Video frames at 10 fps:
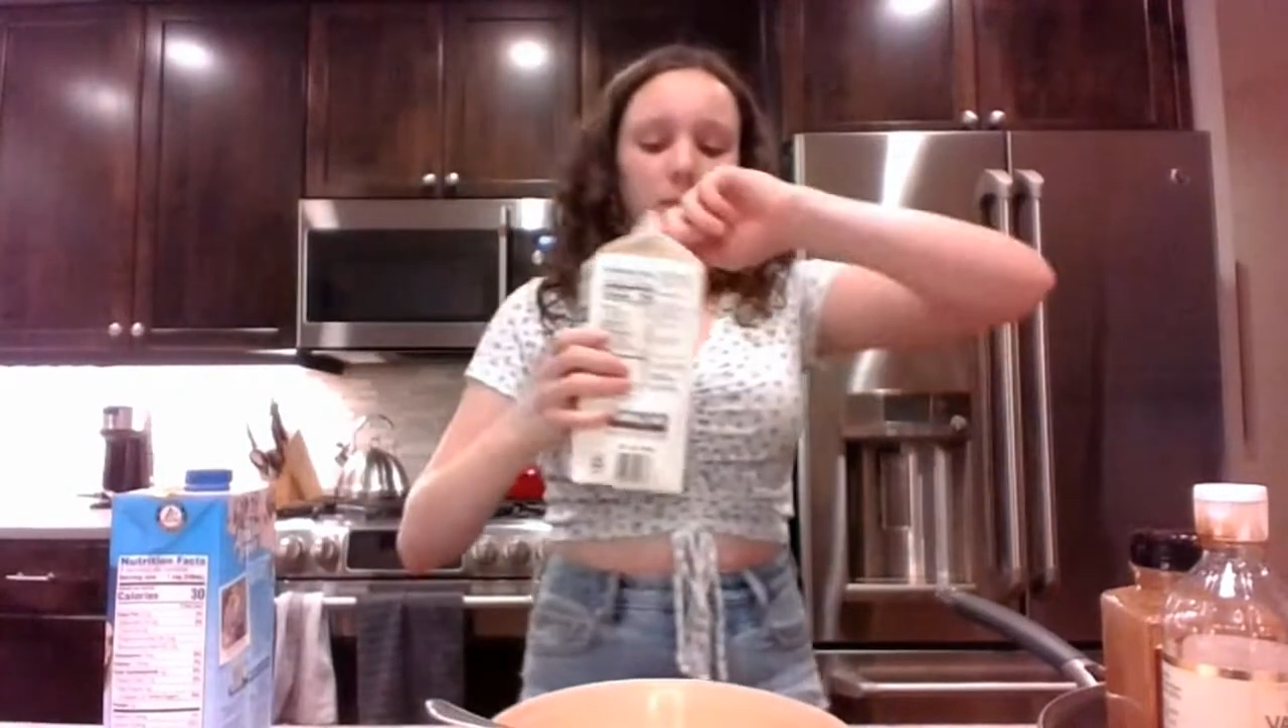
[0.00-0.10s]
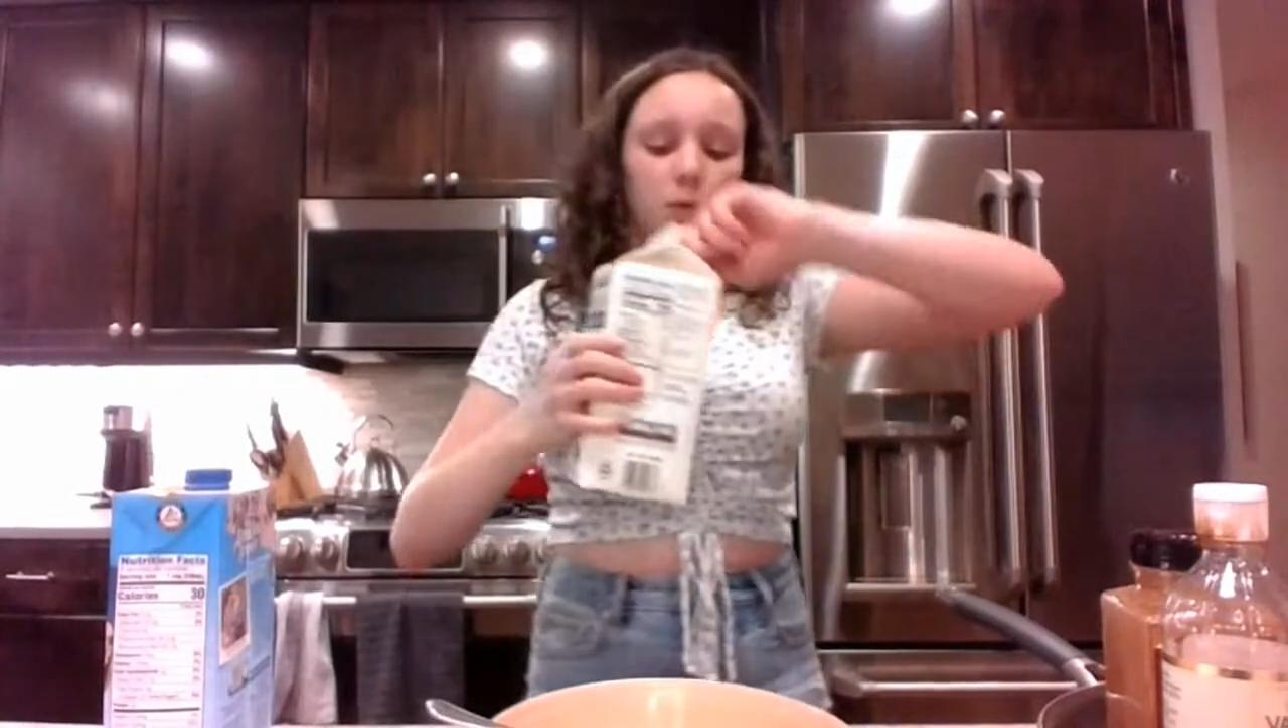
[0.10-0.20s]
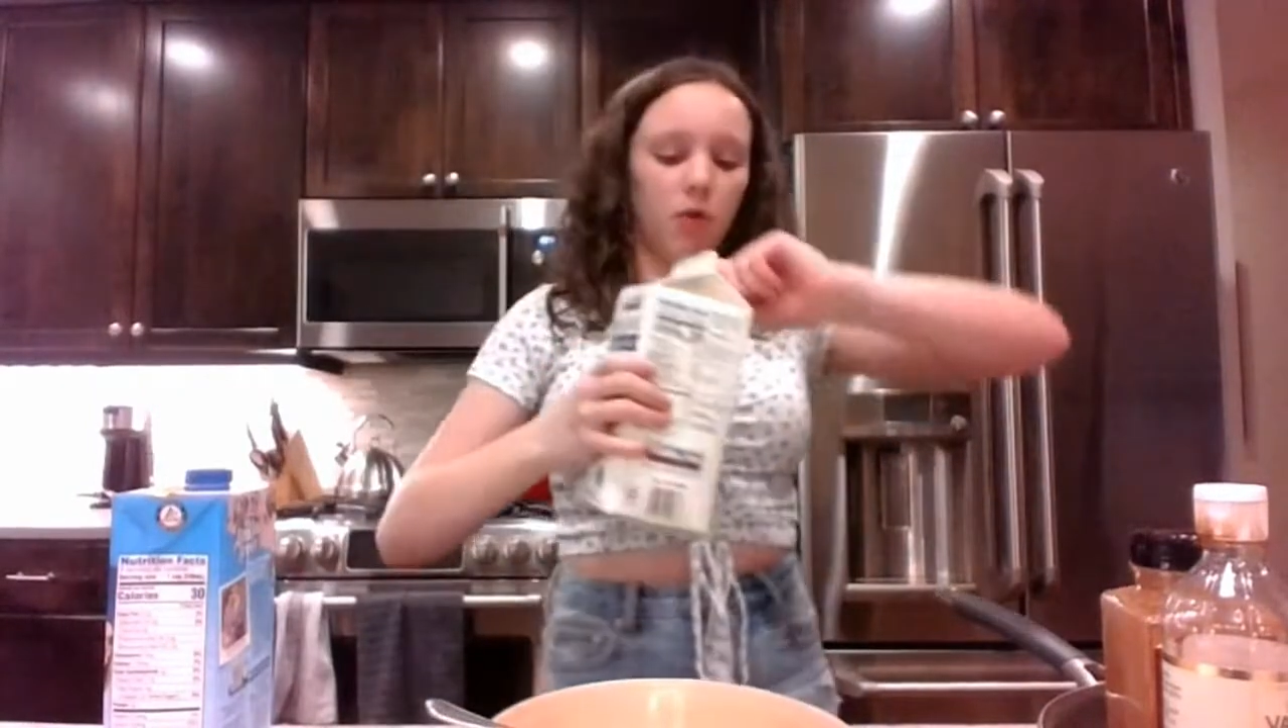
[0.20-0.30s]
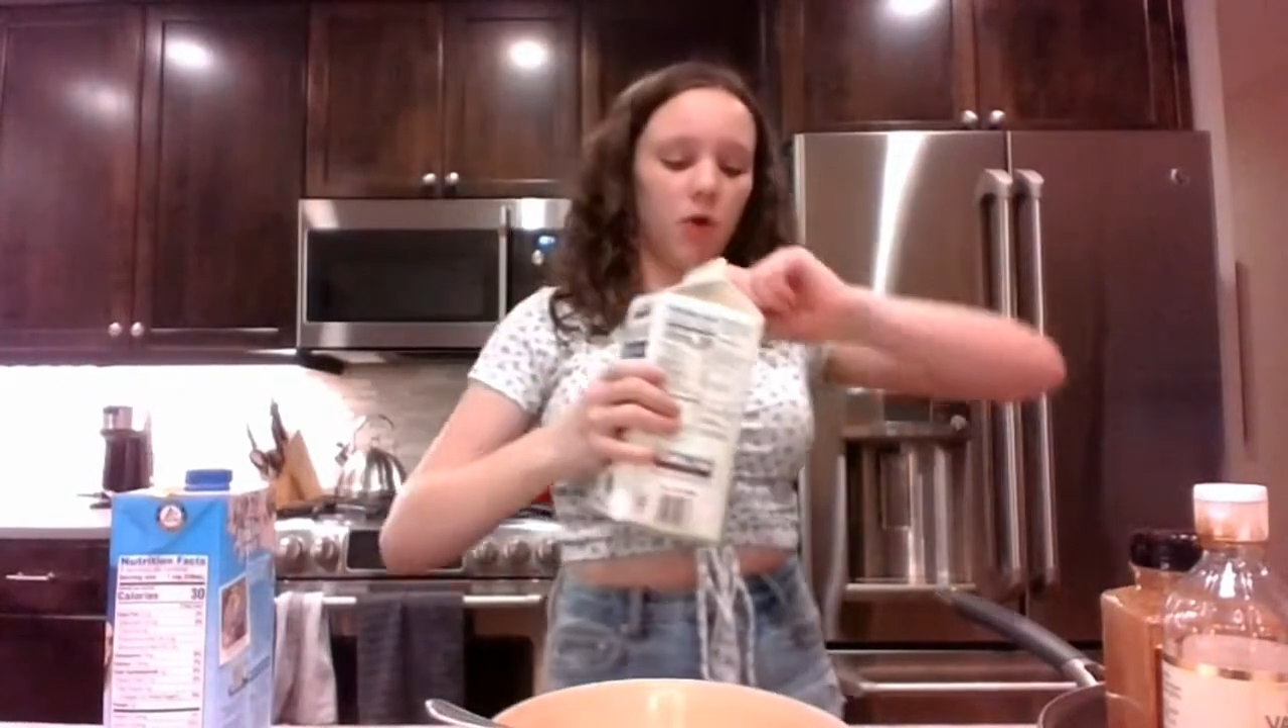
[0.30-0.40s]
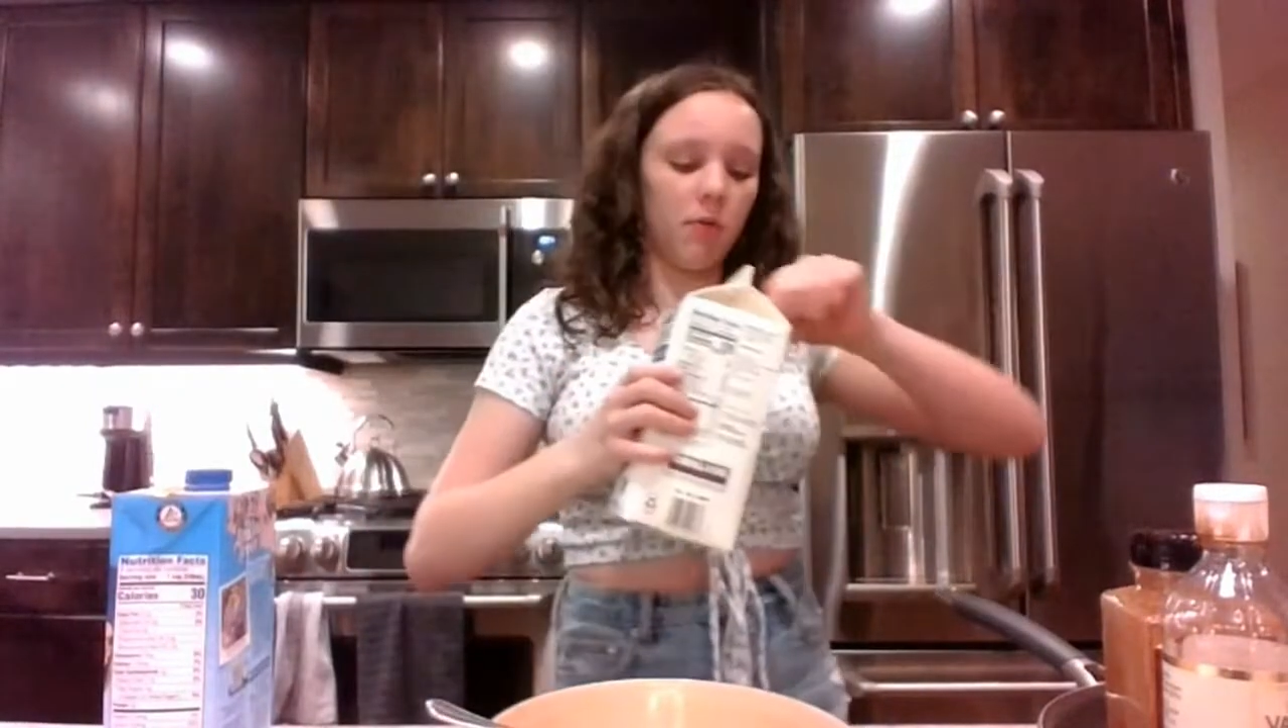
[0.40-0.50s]

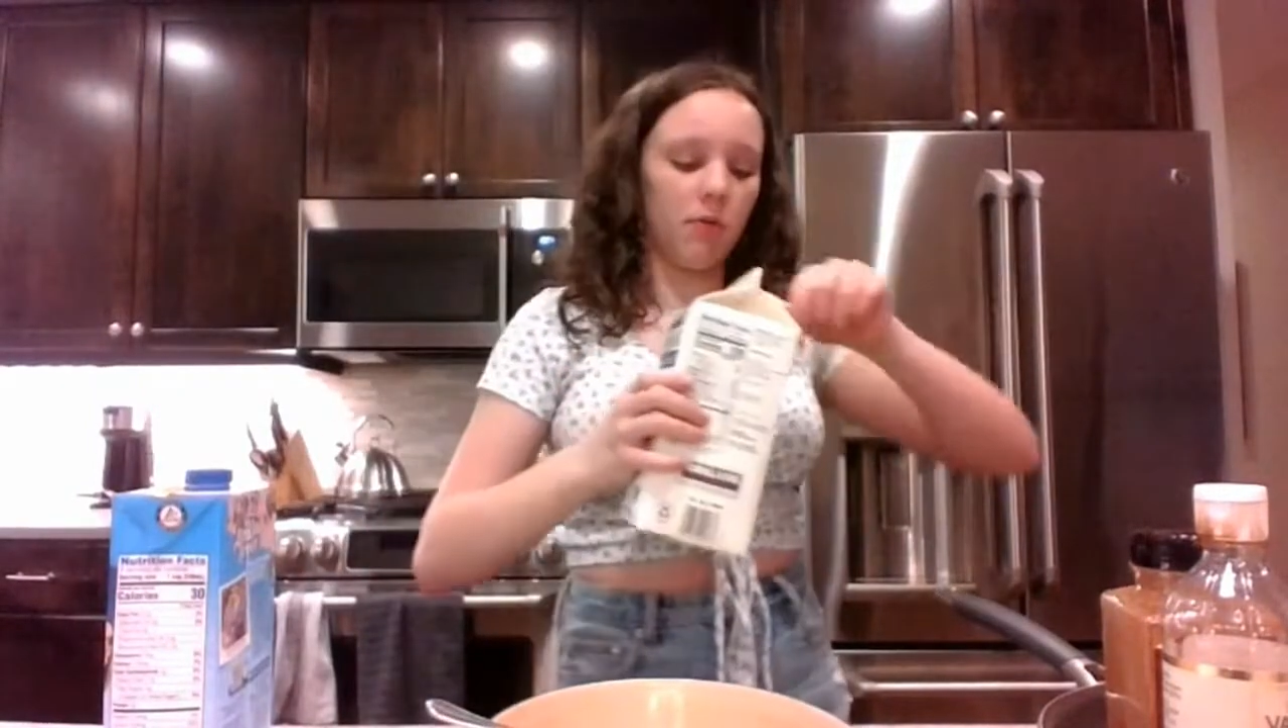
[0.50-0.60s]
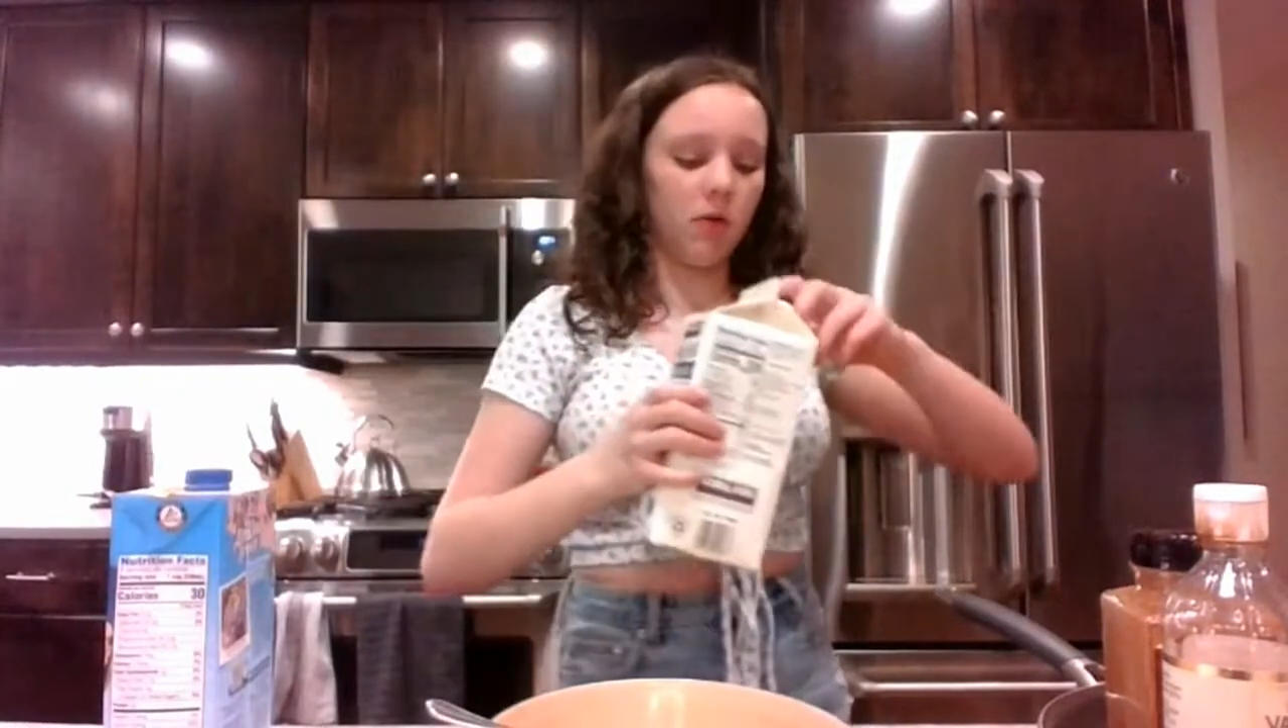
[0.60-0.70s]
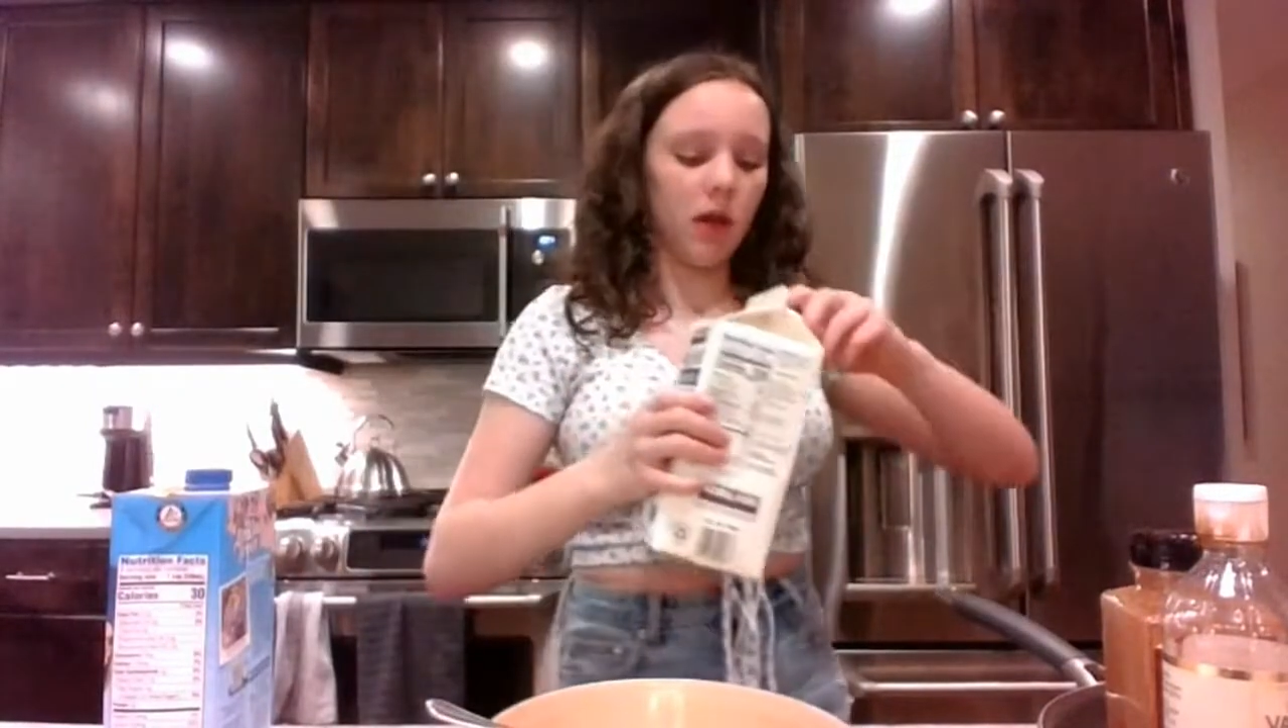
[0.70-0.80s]
both almond milk